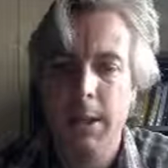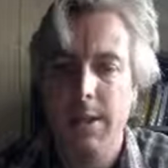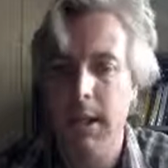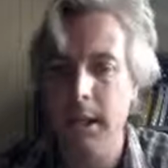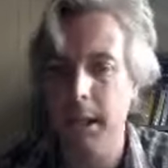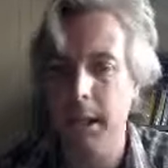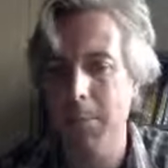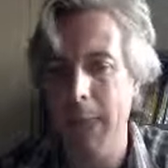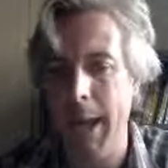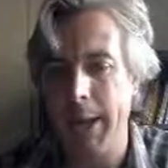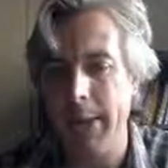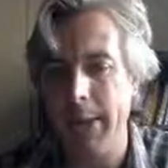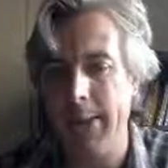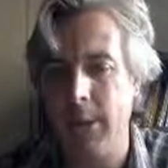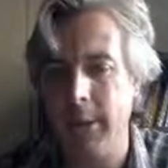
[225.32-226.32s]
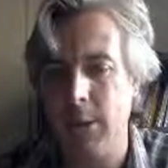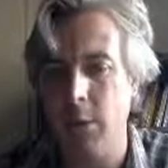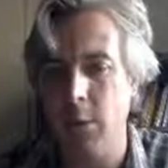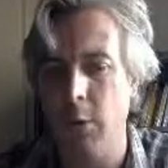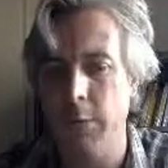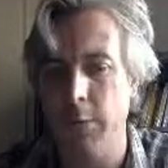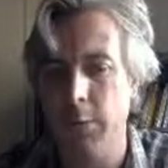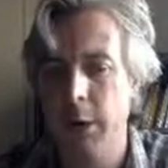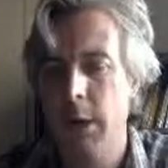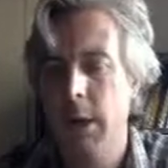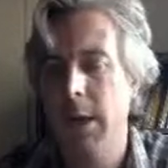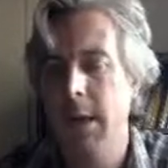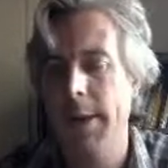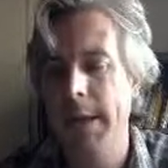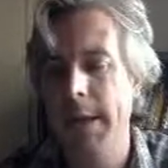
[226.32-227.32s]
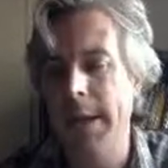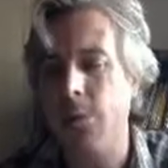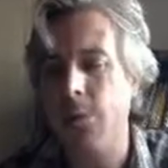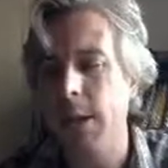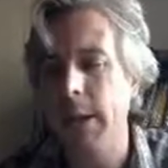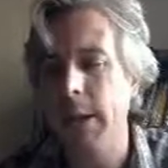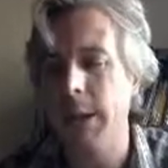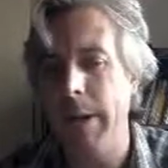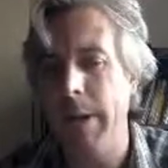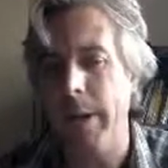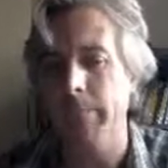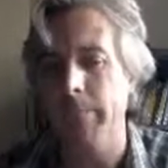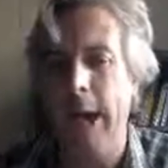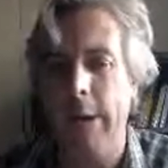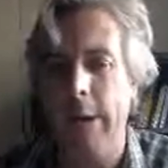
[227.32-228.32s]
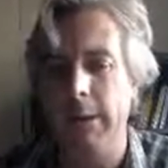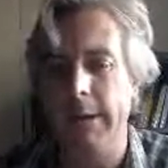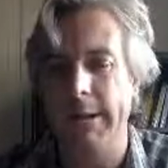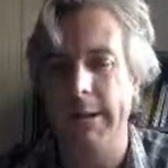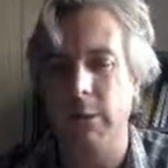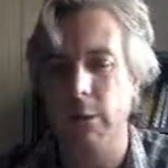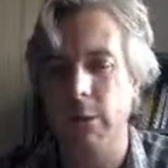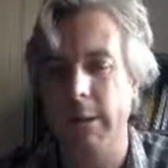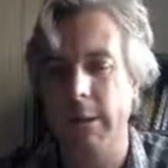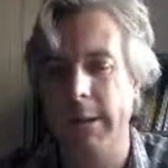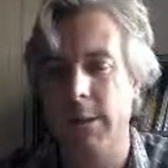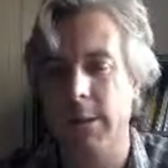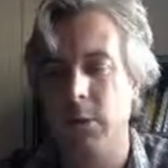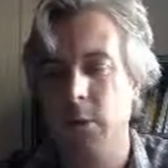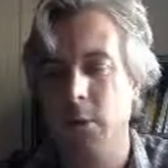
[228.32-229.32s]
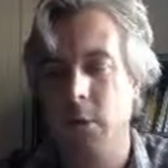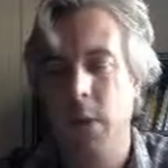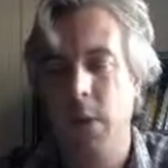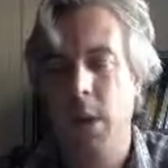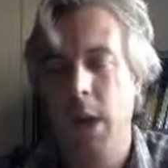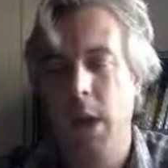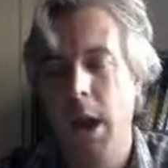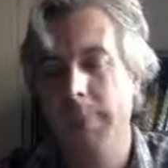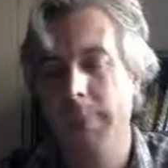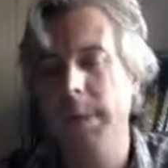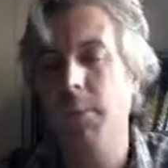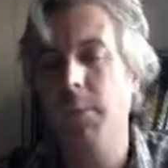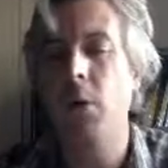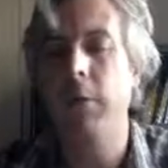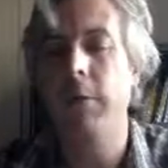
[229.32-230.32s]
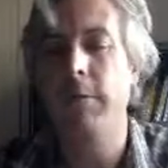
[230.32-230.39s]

Taking Back and Taking Over. And that's really about empowering students to get more